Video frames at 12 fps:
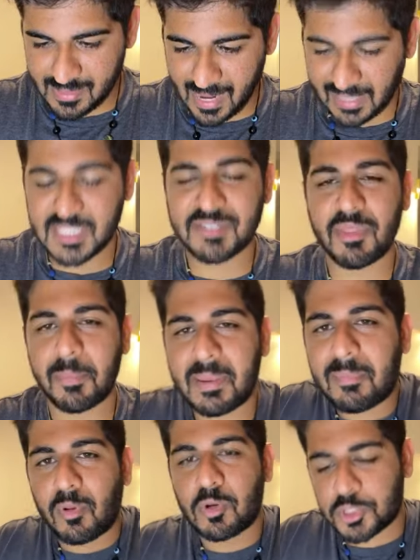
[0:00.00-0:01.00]
At least from the
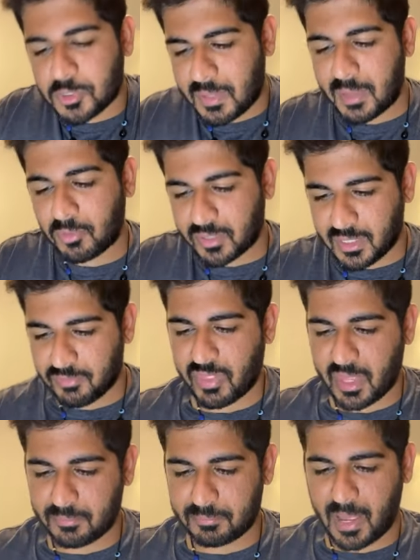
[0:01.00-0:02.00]
people who should be able to give
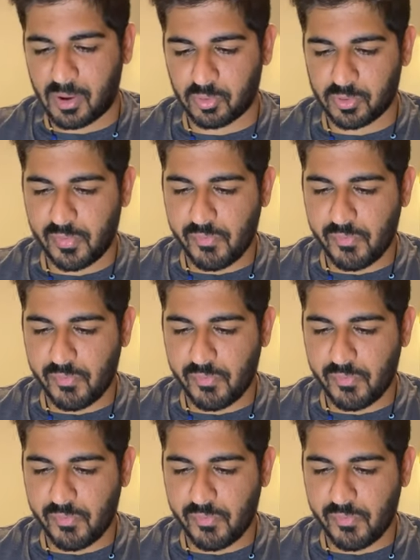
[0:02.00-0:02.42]
that power.